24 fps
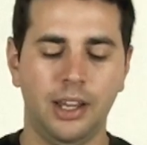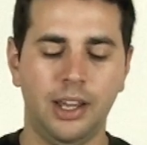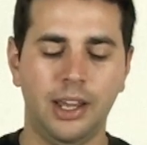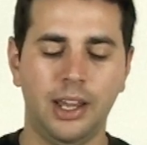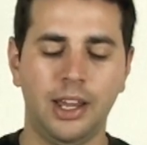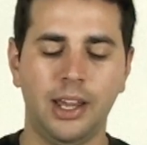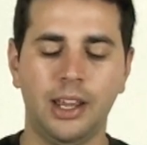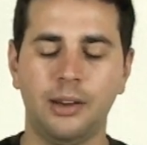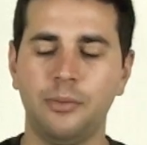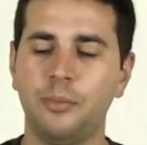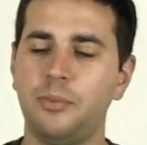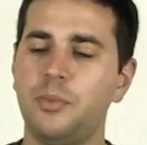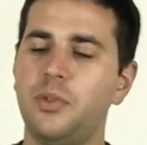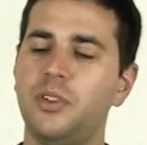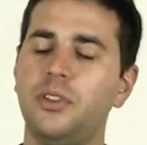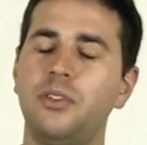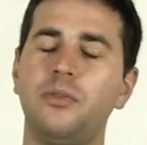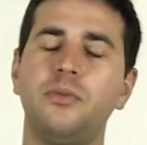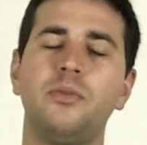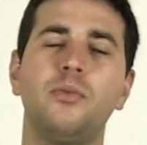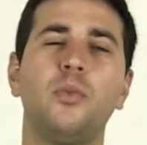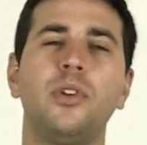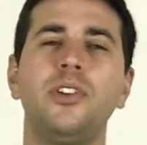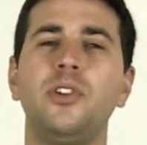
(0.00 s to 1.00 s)
And
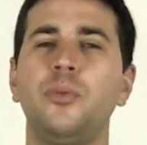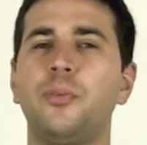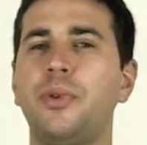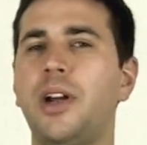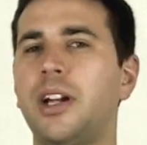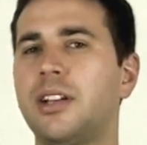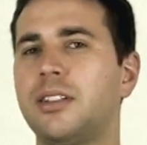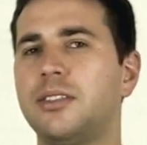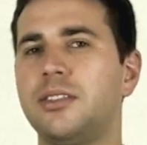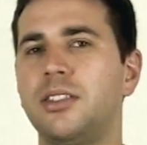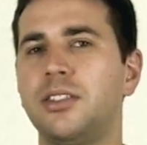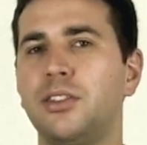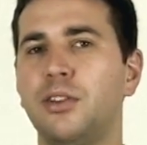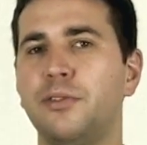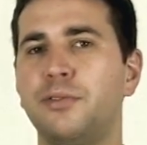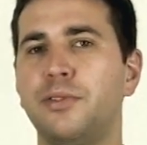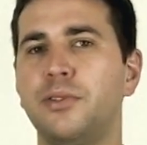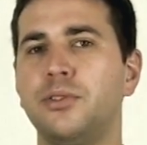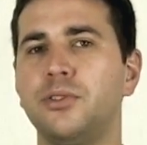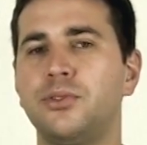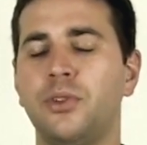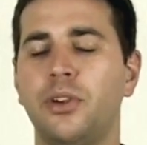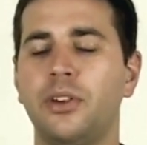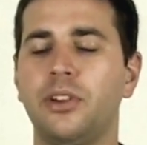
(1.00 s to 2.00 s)
when you're practicing a
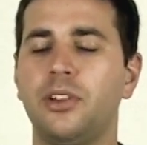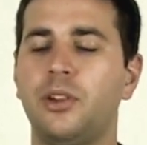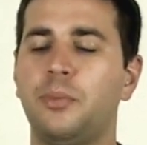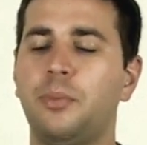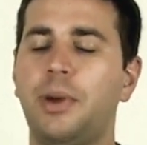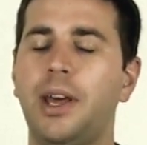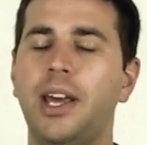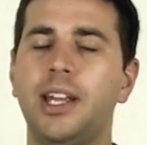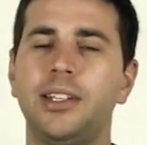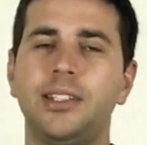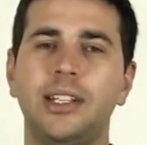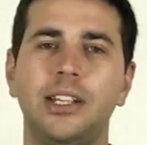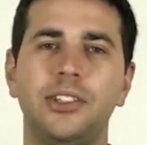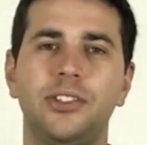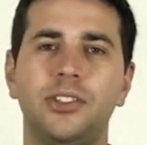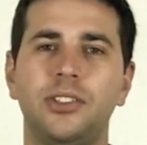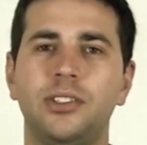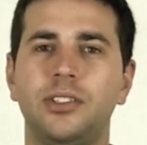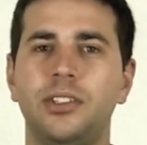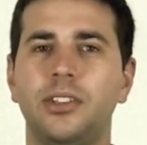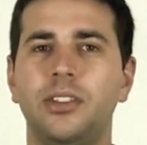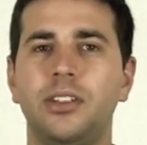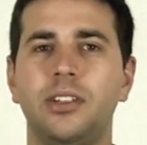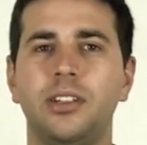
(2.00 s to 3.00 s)
full stroke, pay
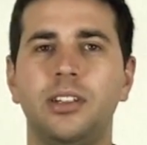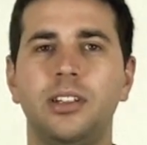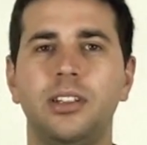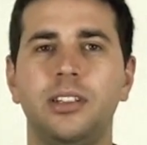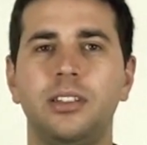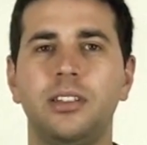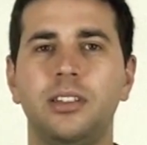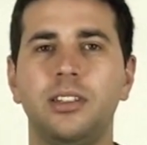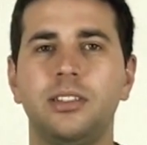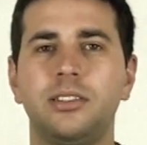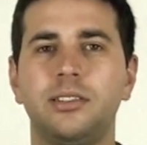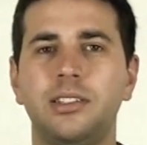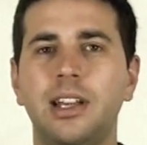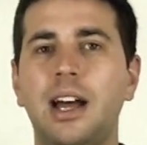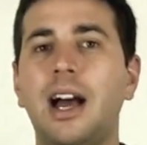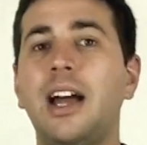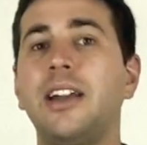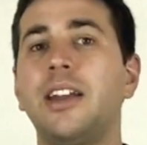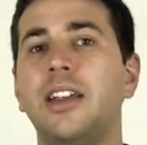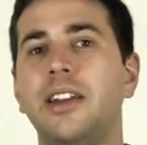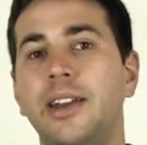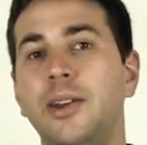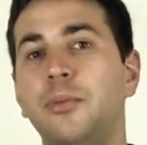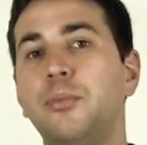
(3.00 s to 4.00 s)
attention to the
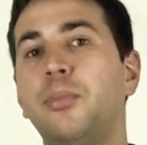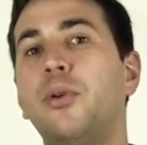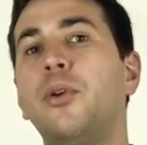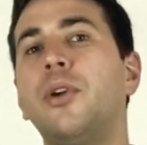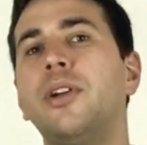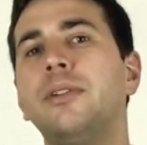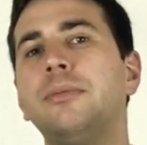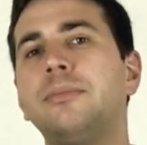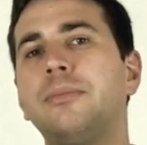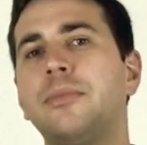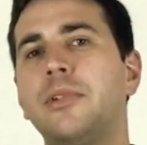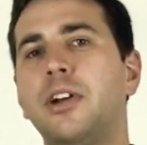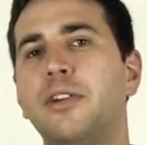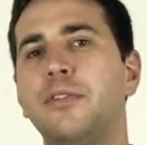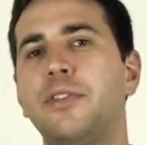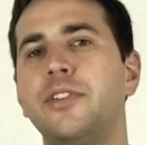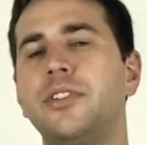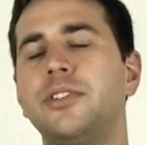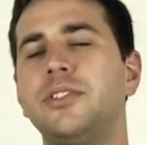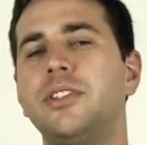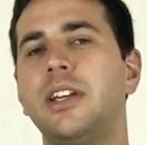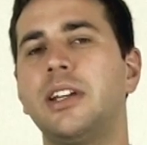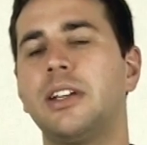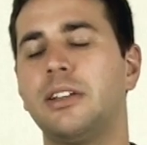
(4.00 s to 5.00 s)
start and end point of the
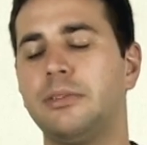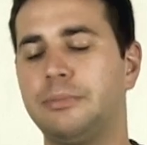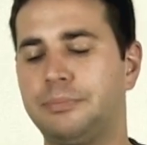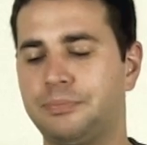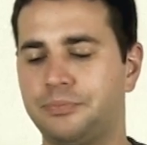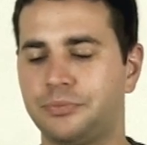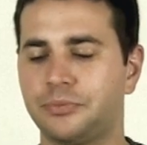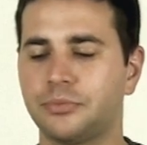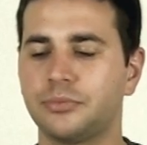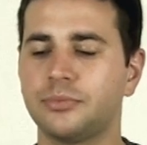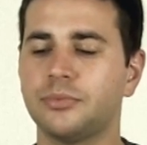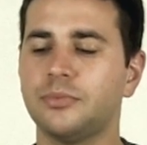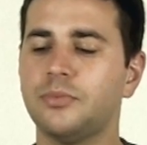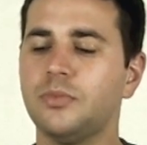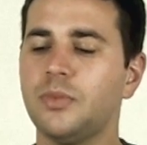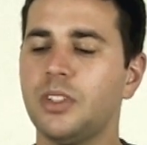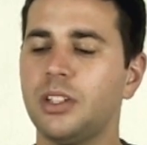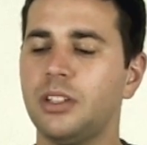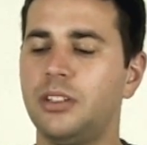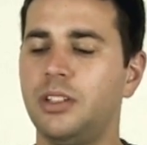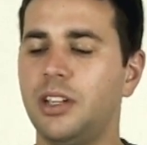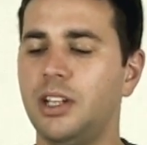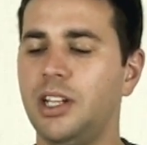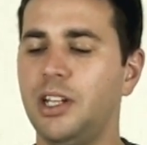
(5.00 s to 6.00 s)
stick.
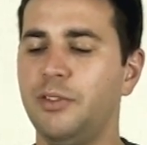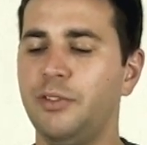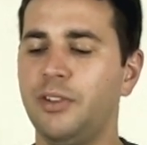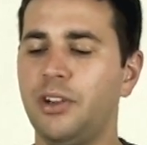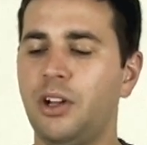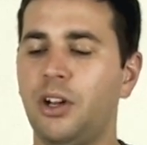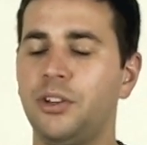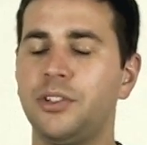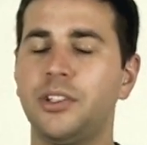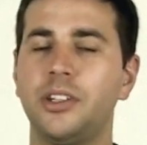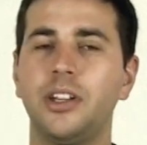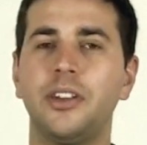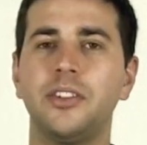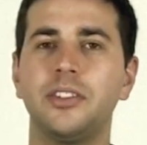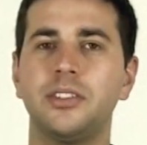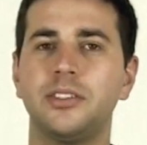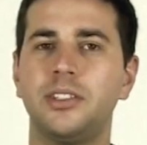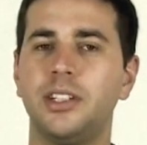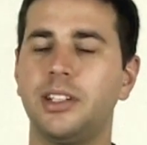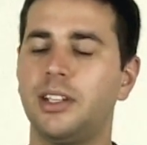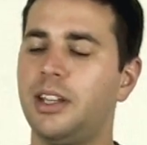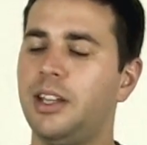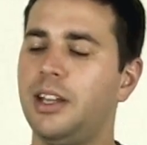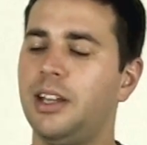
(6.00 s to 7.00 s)
You can even hold another
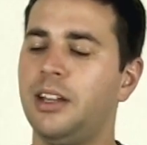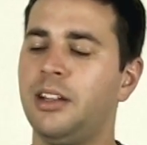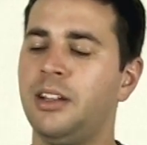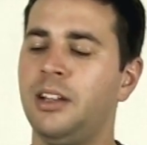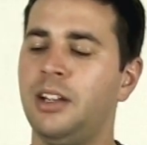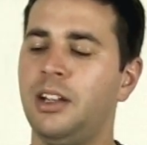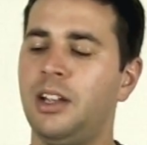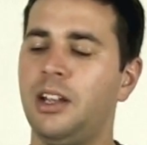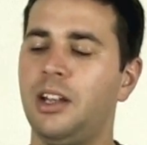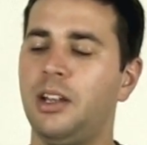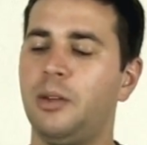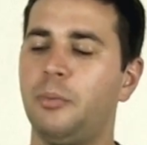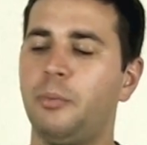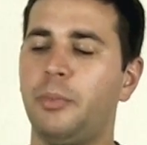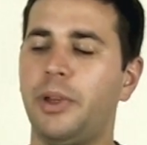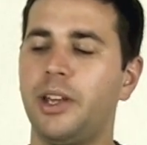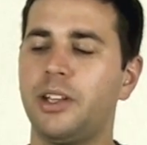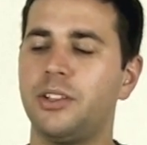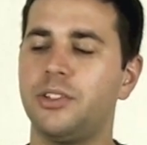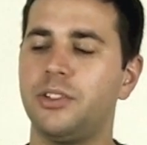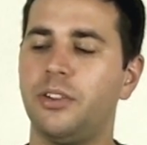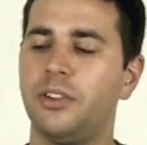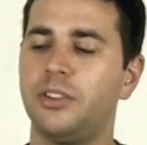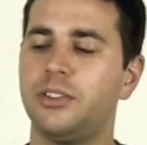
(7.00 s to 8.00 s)
stick here,
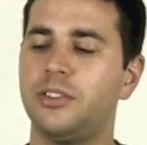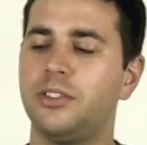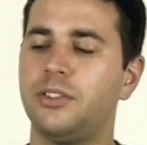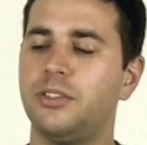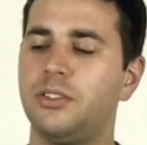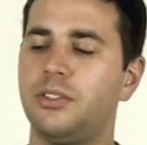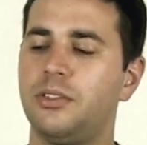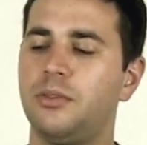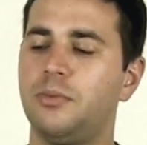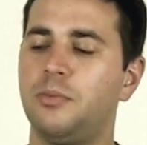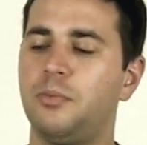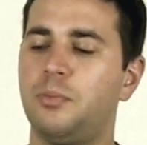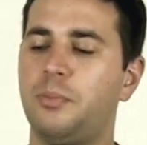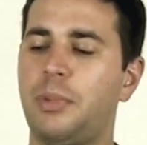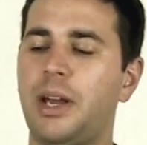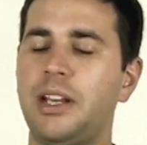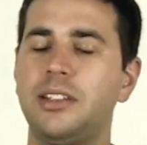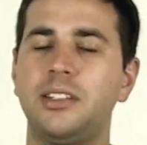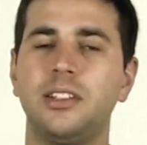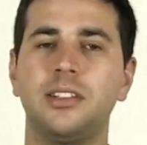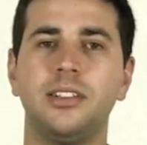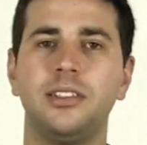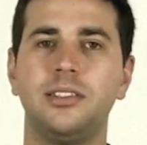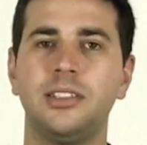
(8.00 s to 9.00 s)
make sure it's
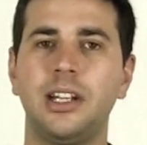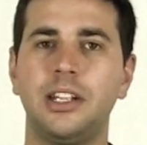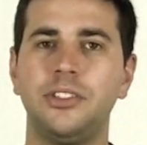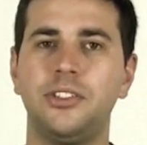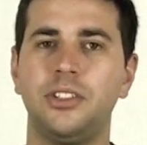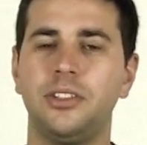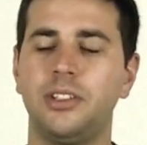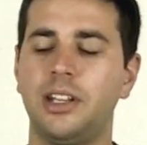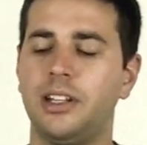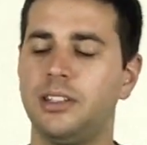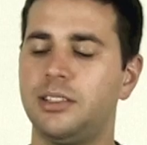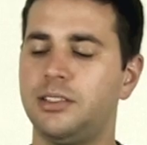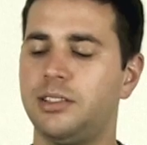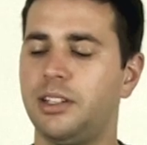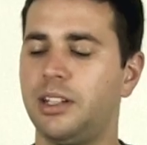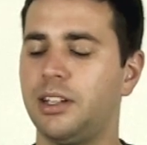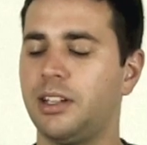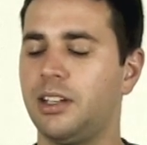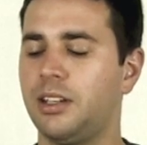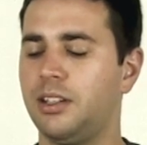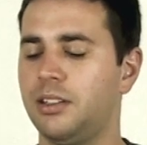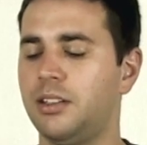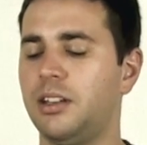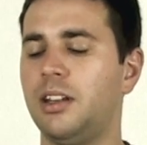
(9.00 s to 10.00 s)
basically touching that
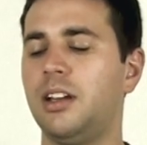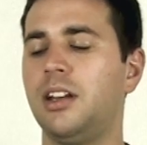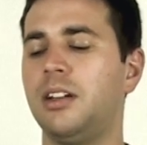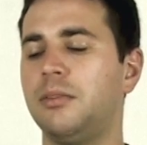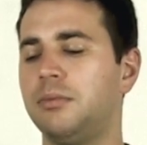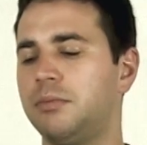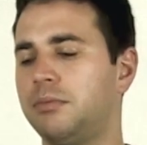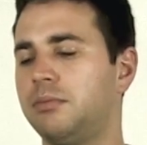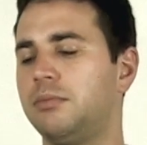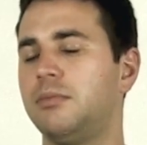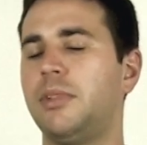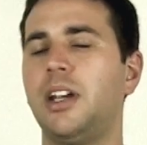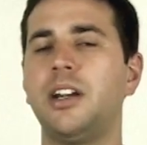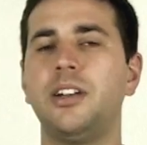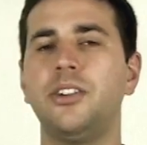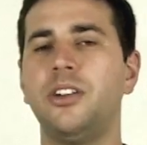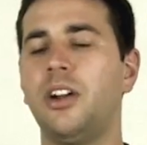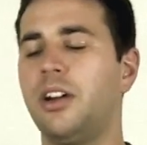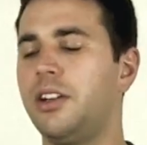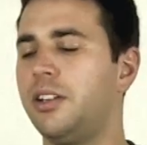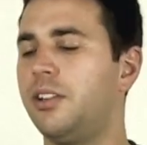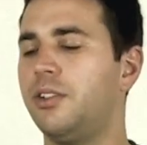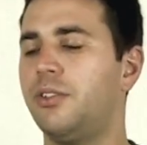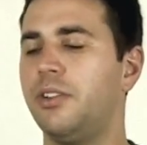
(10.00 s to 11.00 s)
stick at a
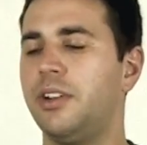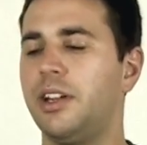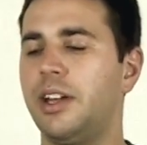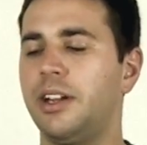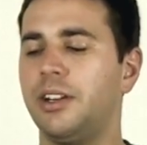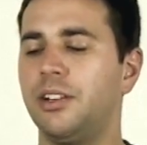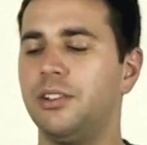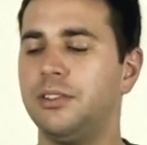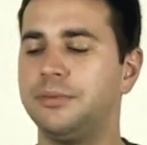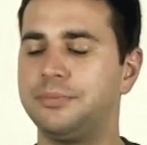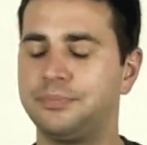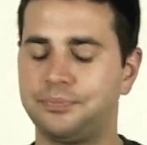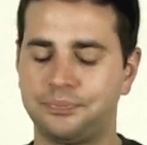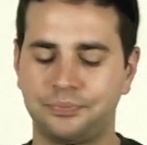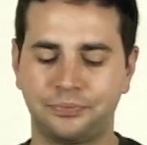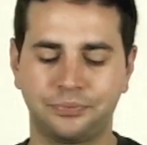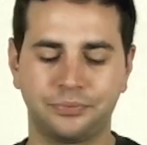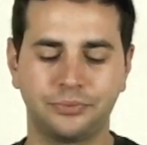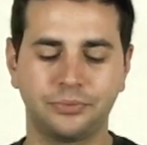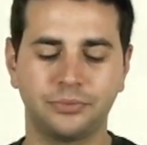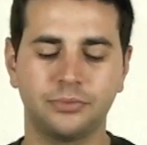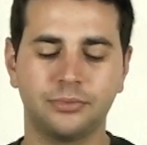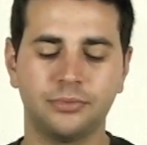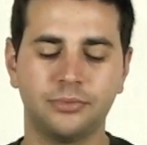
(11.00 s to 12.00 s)
90-degree angle.
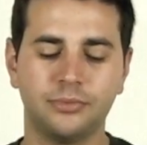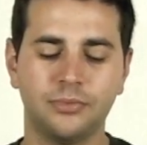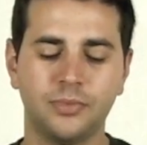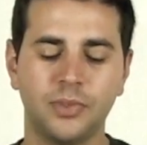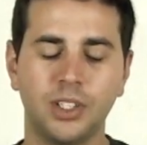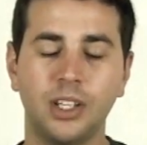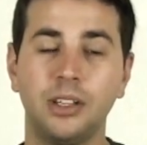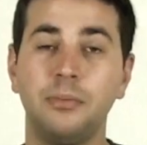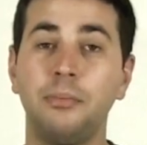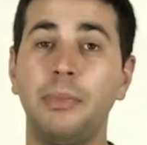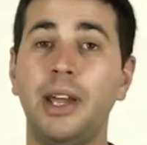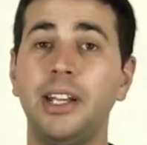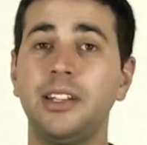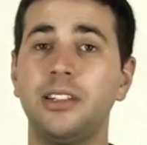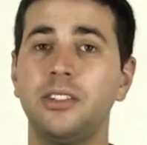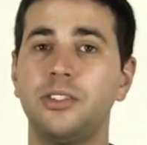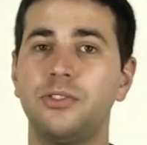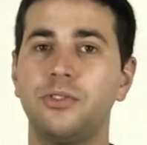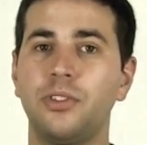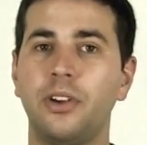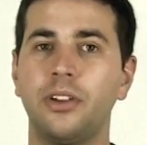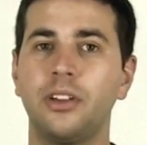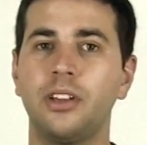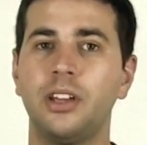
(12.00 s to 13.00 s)
Make the
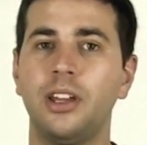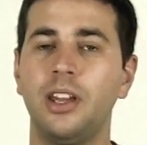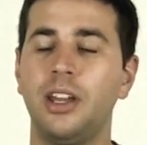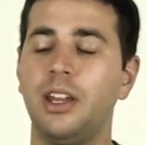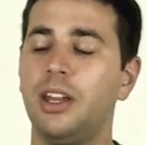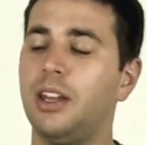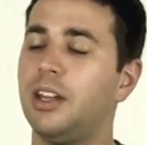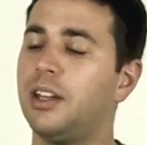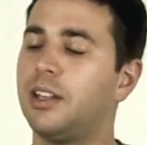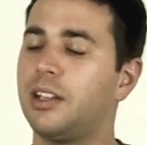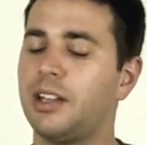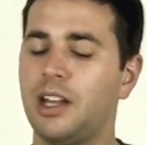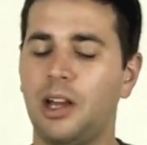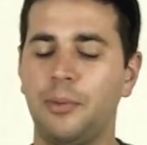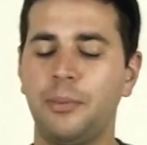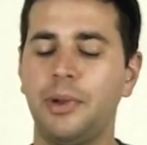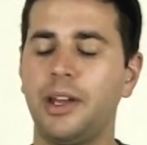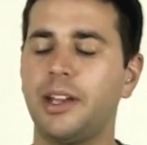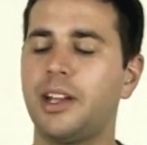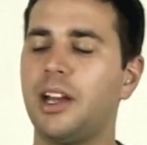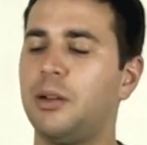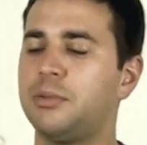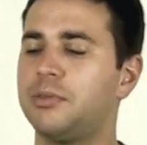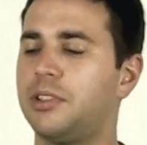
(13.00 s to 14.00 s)
stroke, come
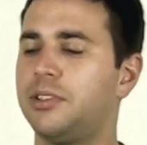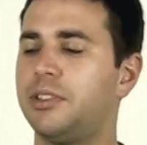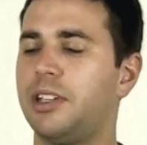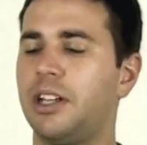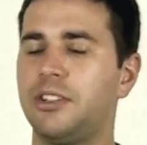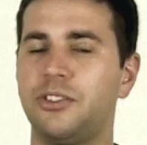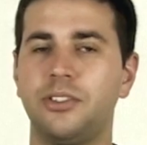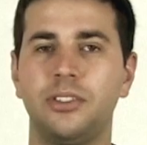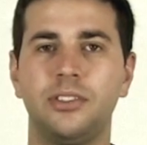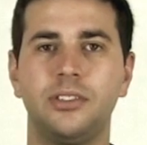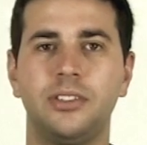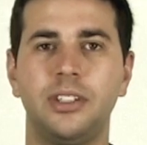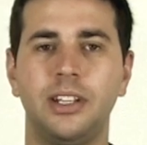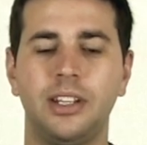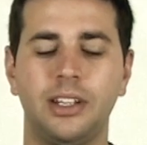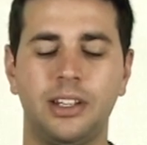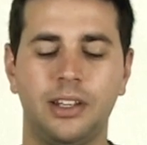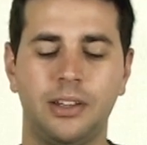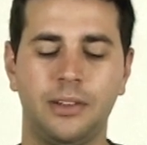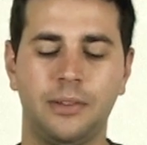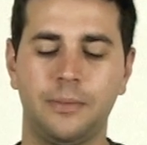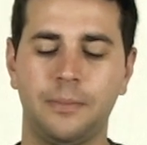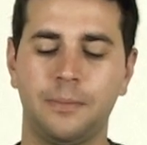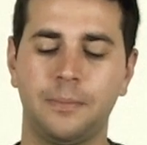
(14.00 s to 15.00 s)
back up to touch the
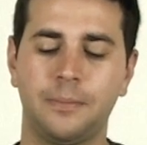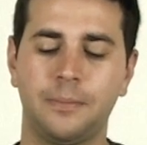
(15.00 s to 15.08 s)
stick.